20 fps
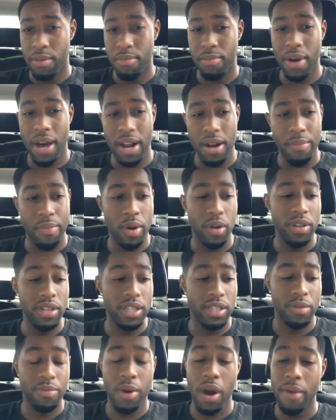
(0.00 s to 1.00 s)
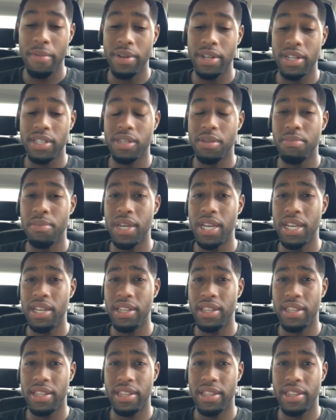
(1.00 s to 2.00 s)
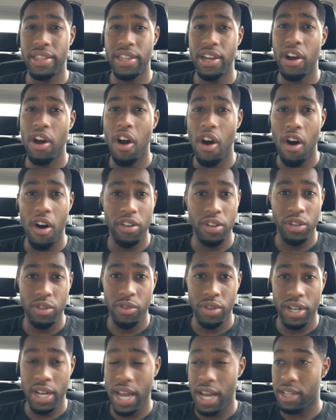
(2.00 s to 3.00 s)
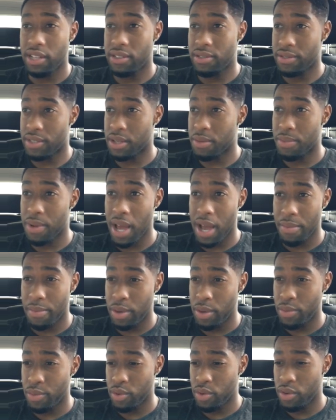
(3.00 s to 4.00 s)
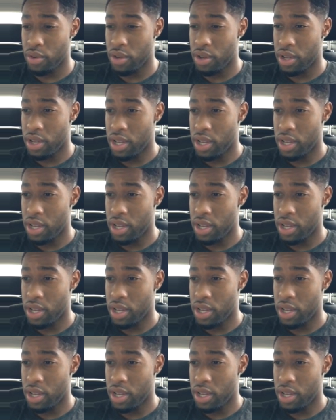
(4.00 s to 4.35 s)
by the police department doesn't mean they're all doing that to black people.